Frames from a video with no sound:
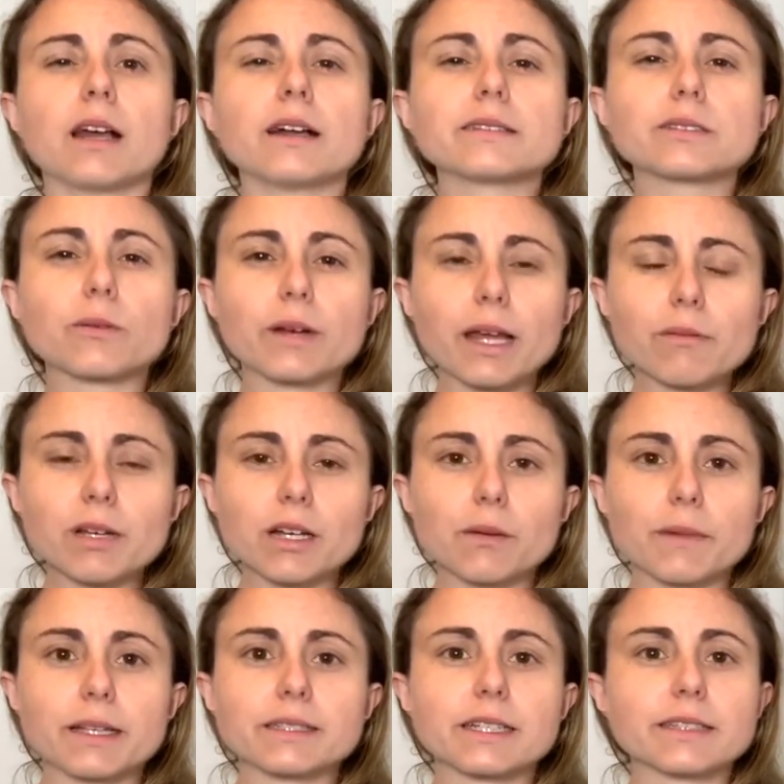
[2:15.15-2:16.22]
So what I
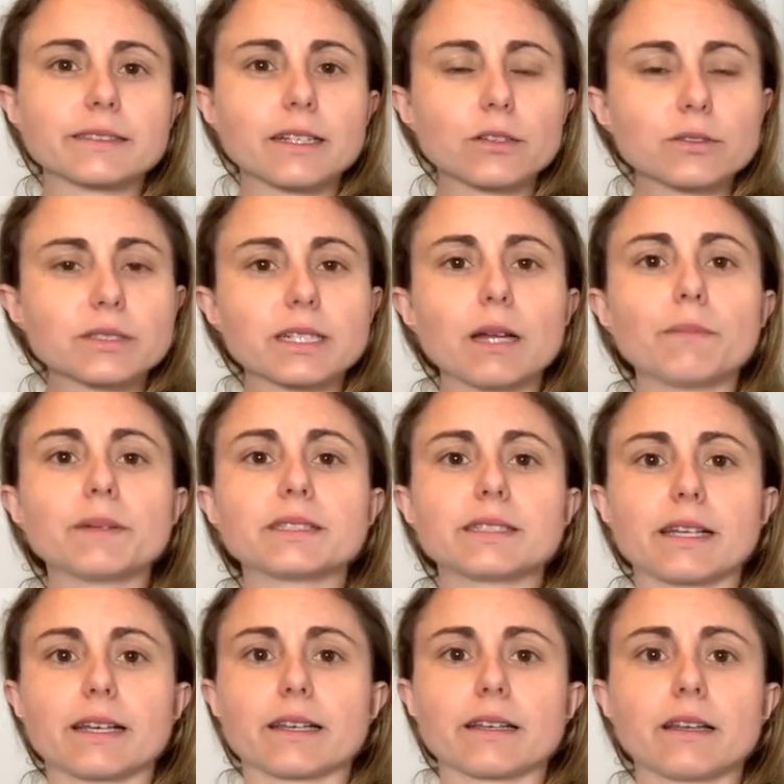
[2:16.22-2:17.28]
recommend is that you set up a
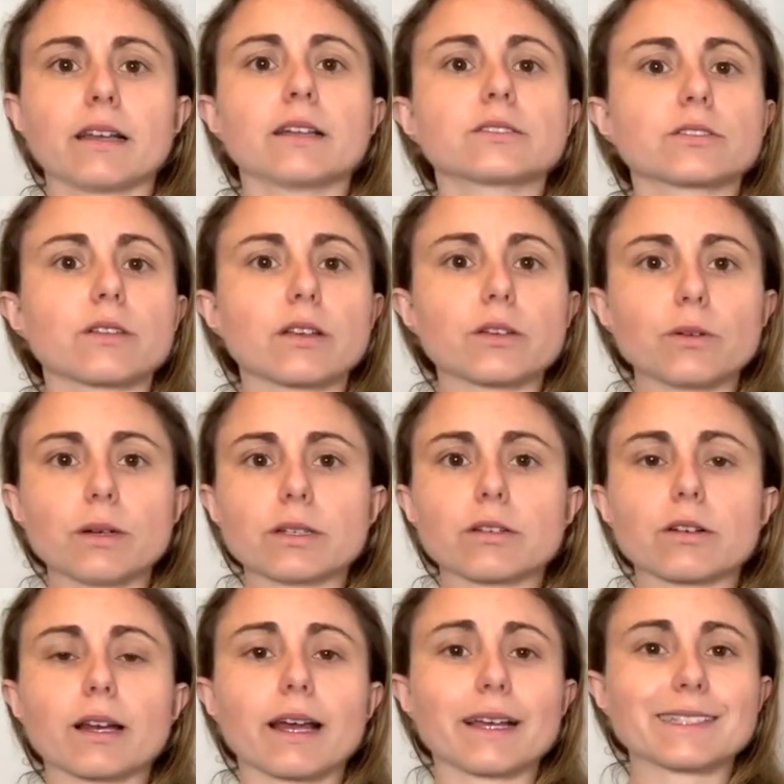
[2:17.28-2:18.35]
date so that you and
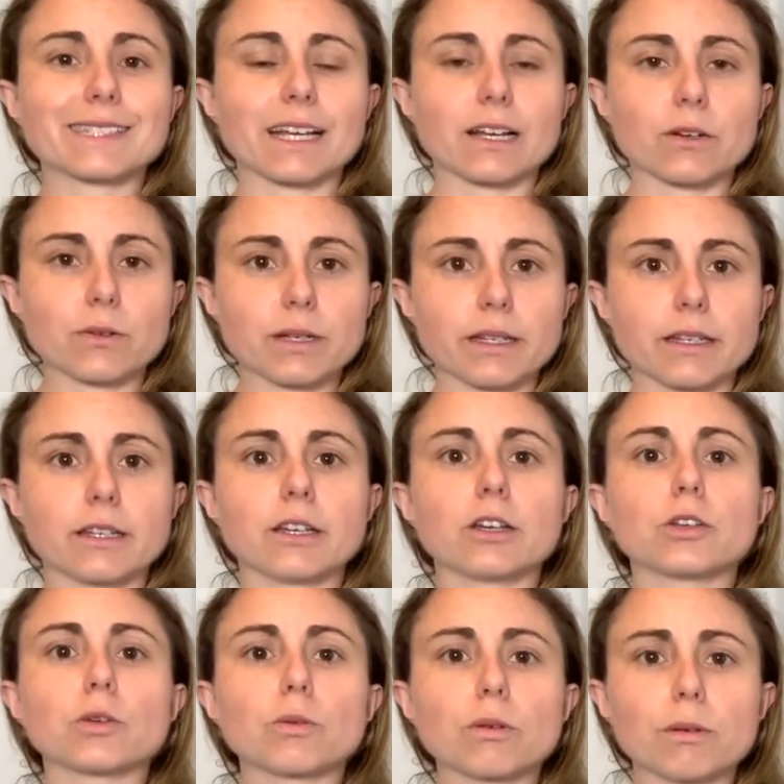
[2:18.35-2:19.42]
your client agree
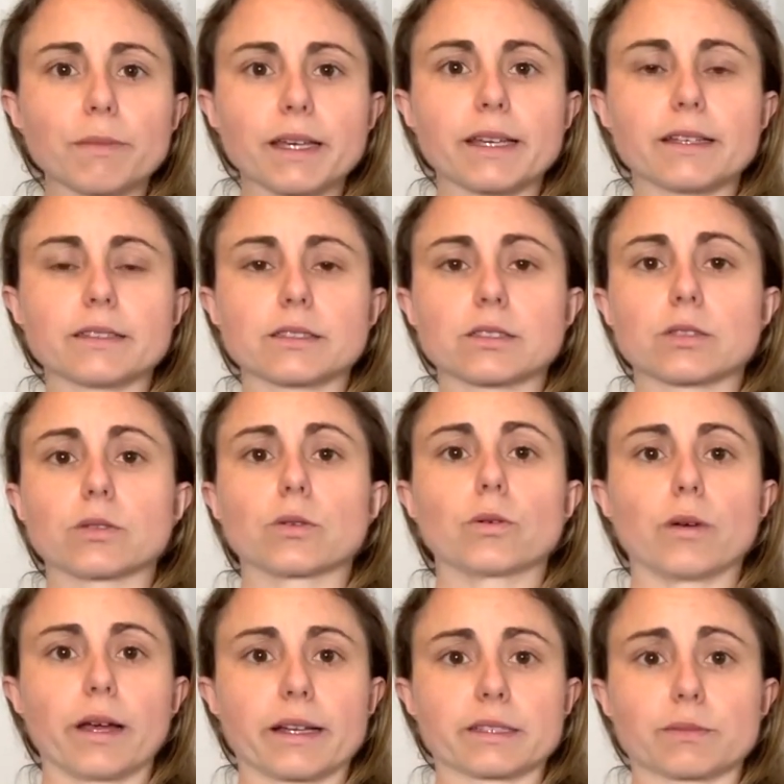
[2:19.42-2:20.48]
you will begin to
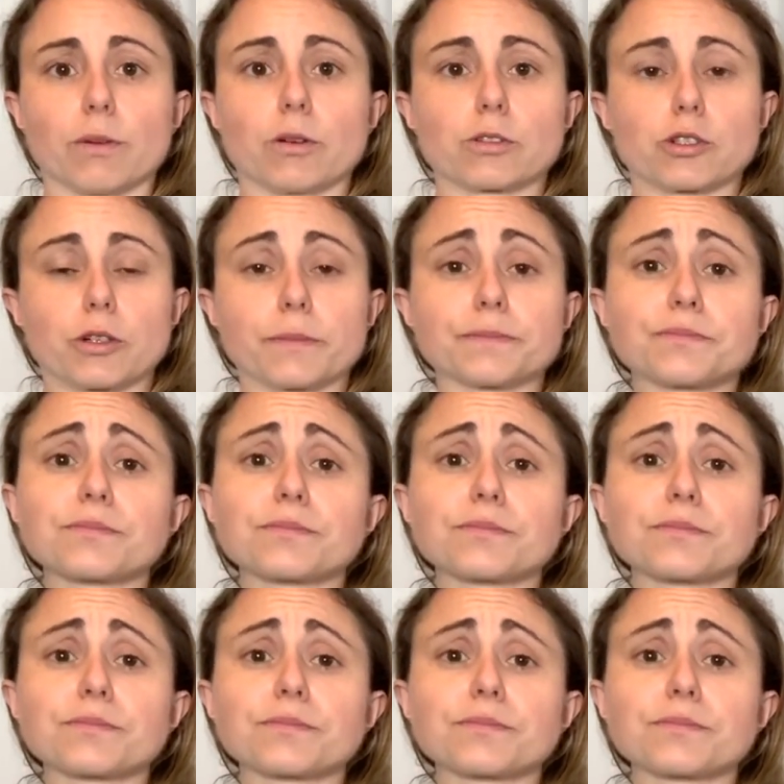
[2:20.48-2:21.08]
do exposure.